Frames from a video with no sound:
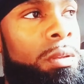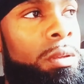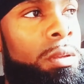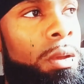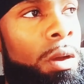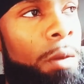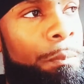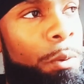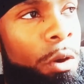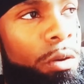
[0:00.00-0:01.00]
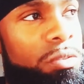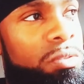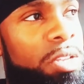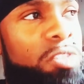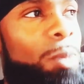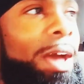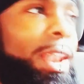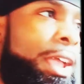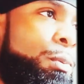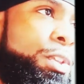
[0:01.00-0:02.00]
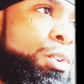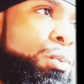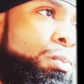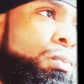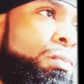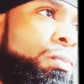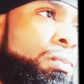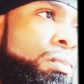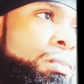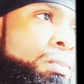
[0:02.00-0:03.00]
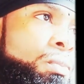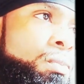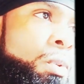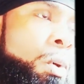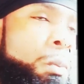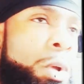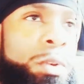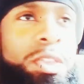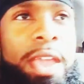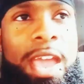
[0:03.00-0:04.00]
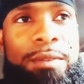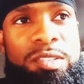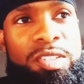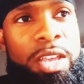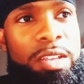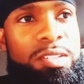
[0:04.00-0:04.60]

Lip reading: are portals. This why, like, when you're having sex,